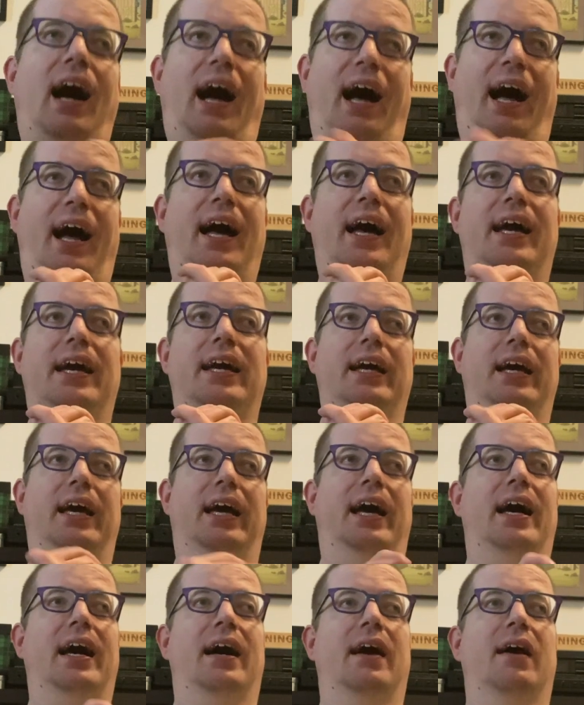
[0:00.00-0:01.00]
I
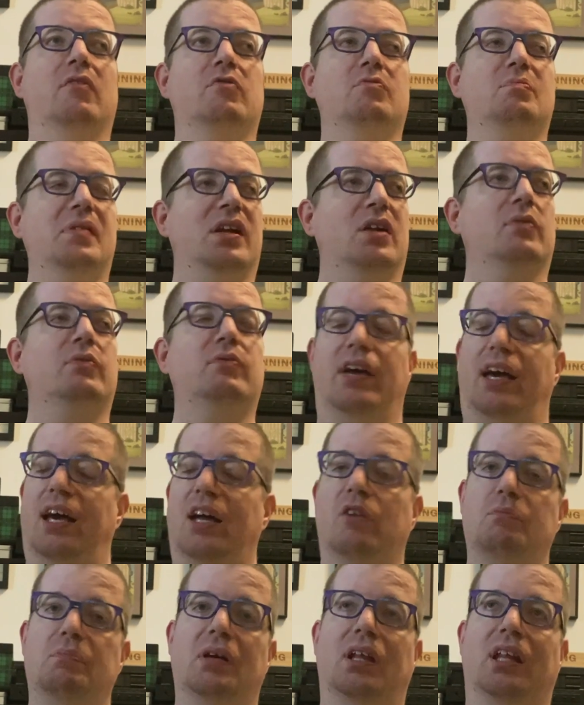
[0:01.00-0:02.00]
have been a fan
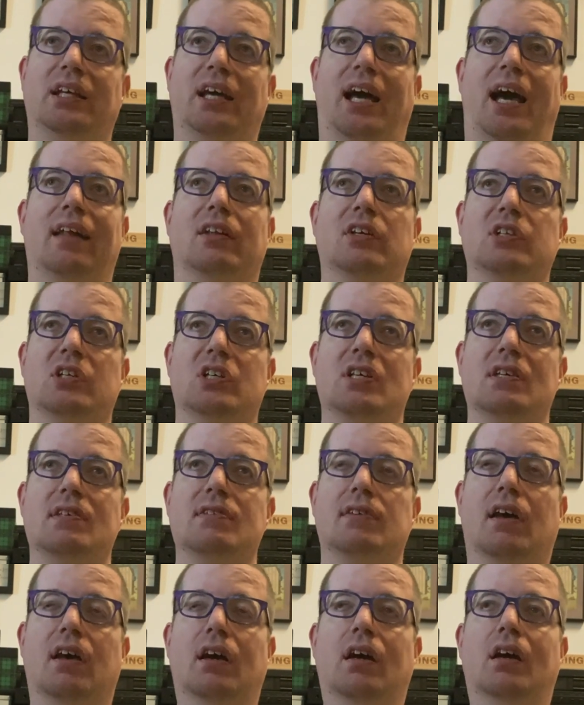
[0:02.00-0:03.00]
of Billie
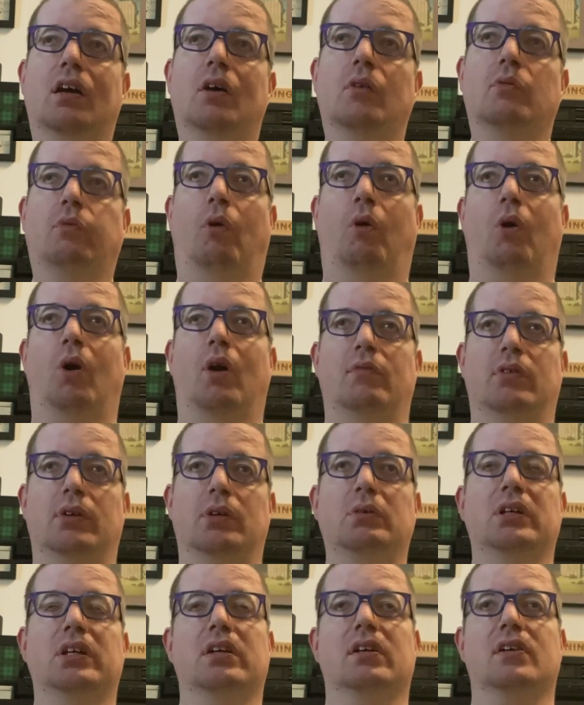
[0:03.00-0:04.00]
Eilish's for a few
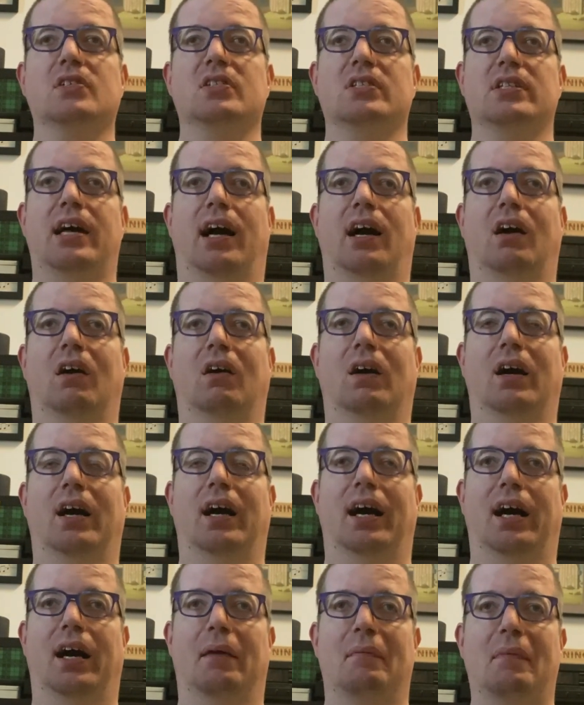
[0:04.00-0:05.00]
years
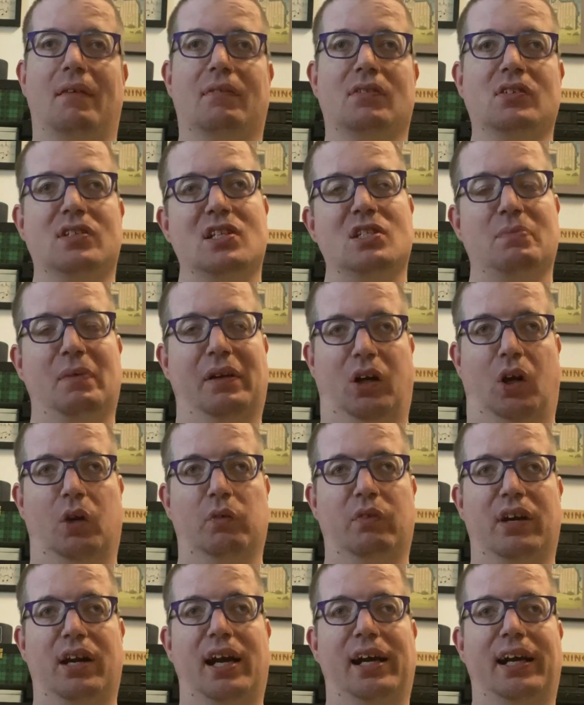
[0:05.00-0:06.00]
now. Ever since my
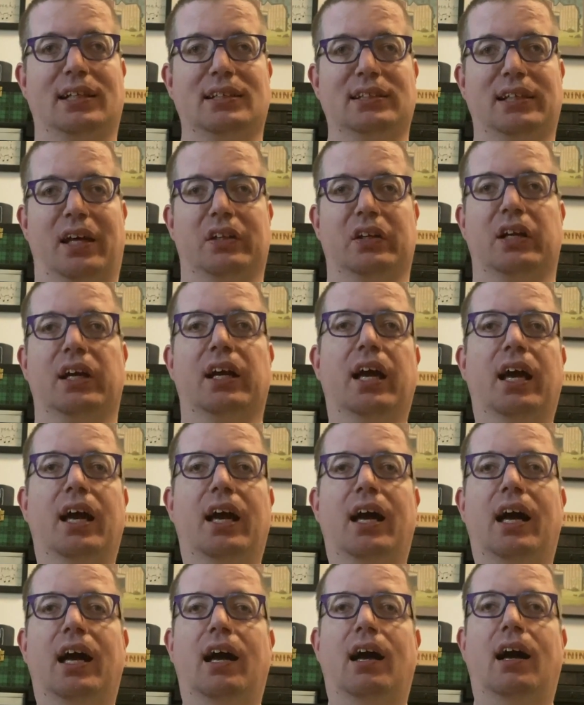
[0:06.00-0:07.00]
girlfriend and I got together,
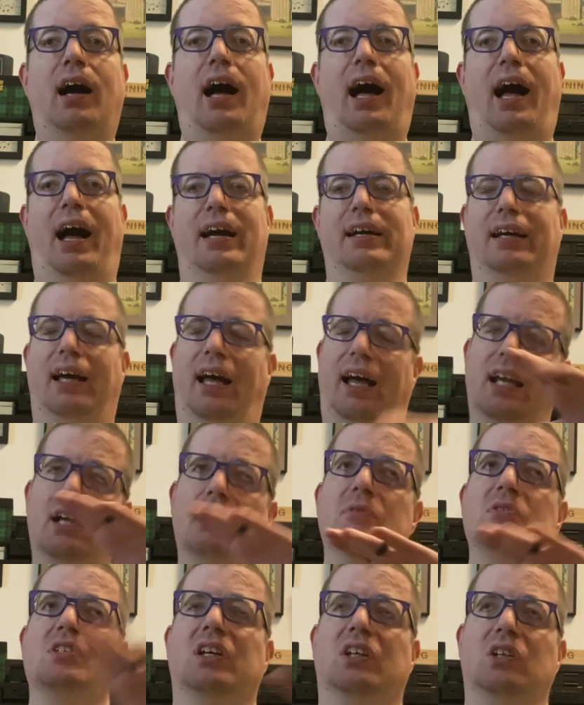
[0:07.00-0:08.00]
I kind of
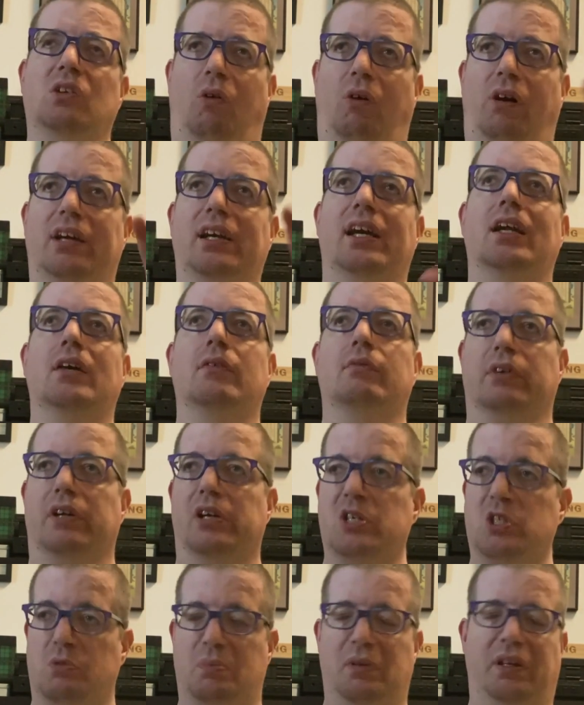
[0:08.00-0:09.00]
was ignoring it at
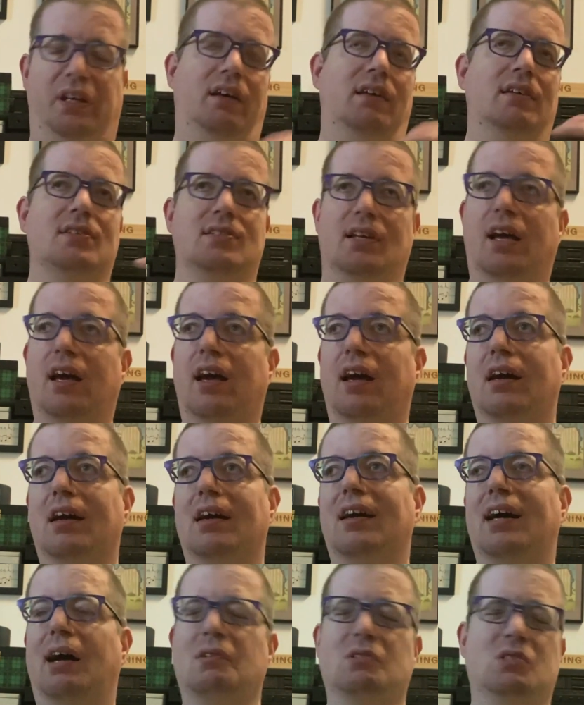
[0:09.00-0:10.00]
first because
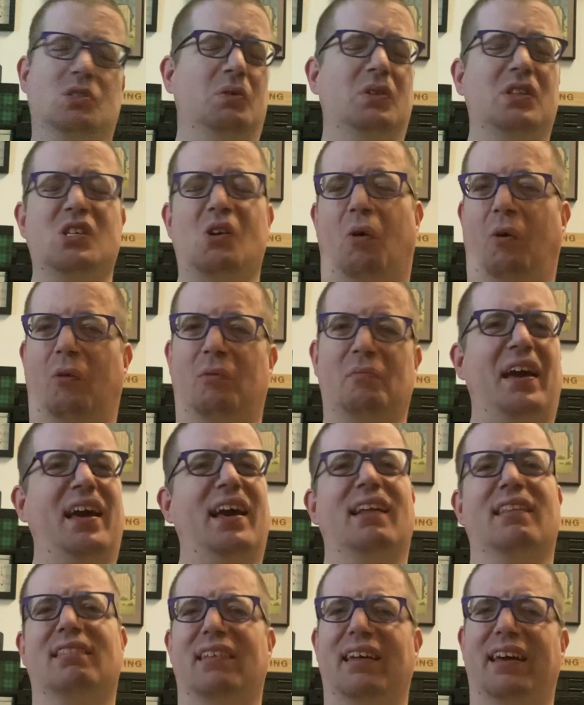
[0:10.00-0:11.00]
I was doing the old
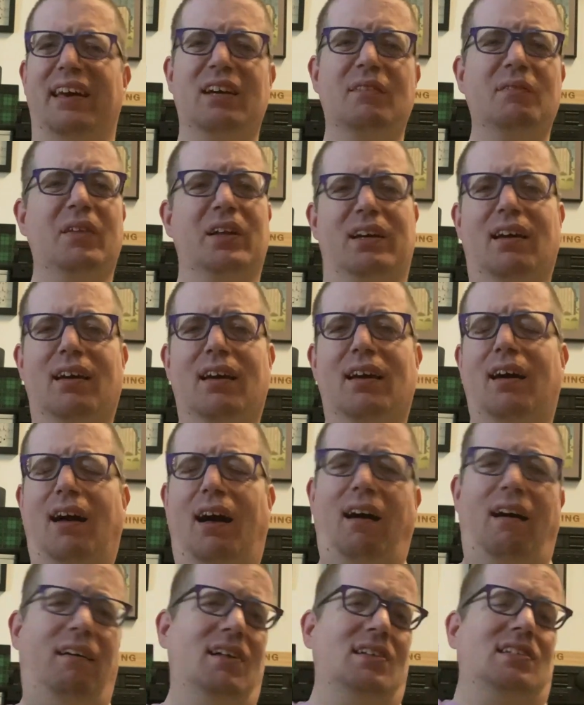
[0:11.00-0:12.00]
man thing of like,
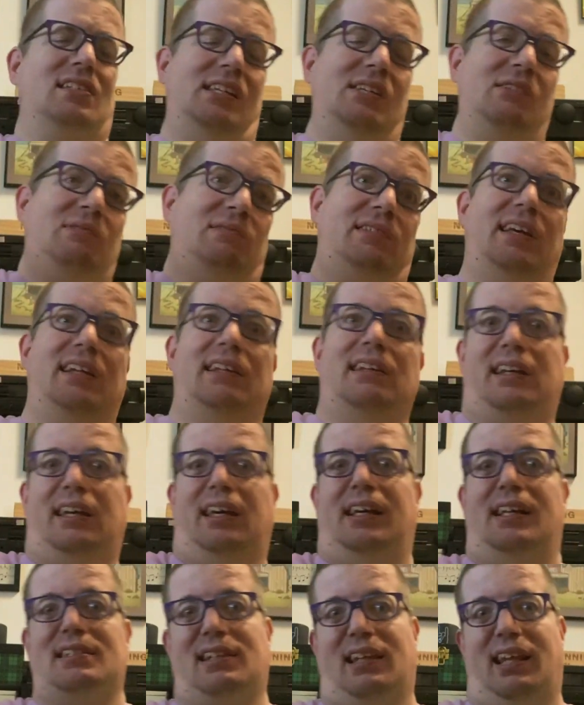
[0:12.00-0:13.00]
oh, it's a new thing the
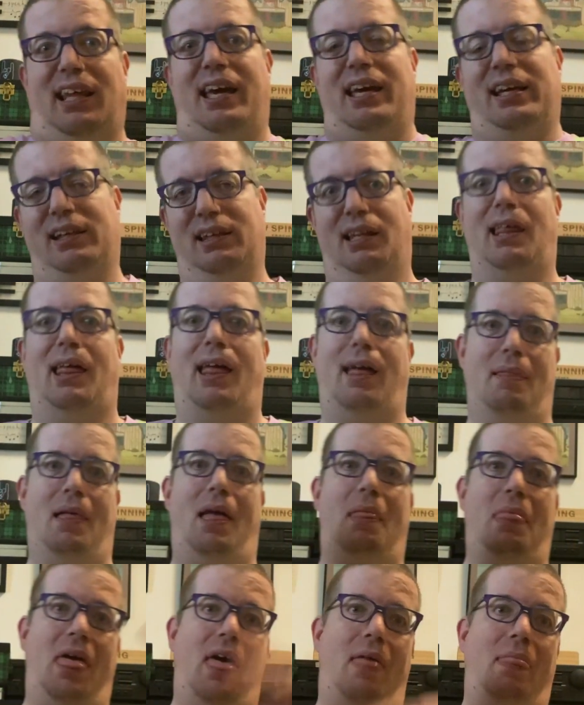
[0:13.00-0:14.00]
kids like, and
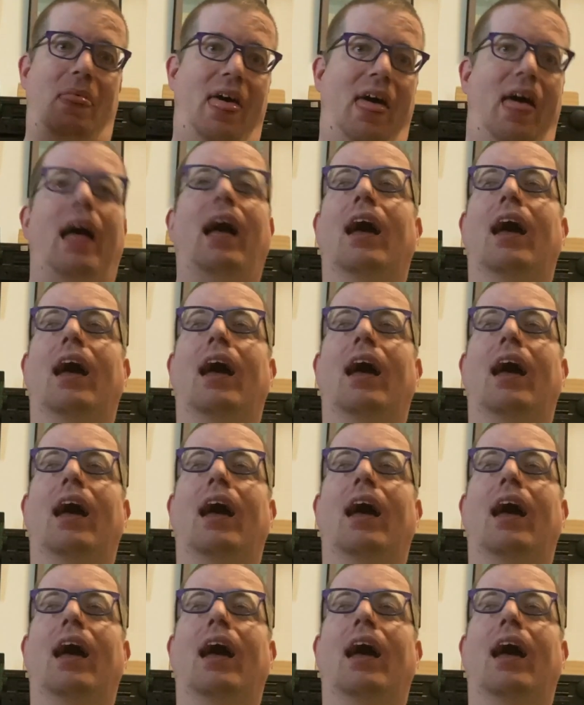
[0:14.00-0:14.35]
blah, blah, blah.